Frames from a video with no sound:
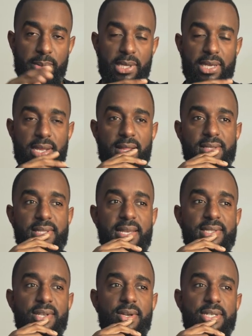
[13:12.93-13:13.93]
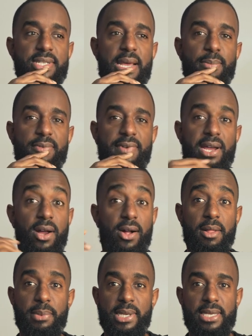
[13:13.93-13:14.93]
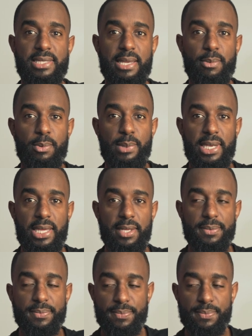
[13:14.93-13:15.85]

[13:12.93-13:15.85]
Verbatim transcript: million last year on Shopify, all because I'm obedient.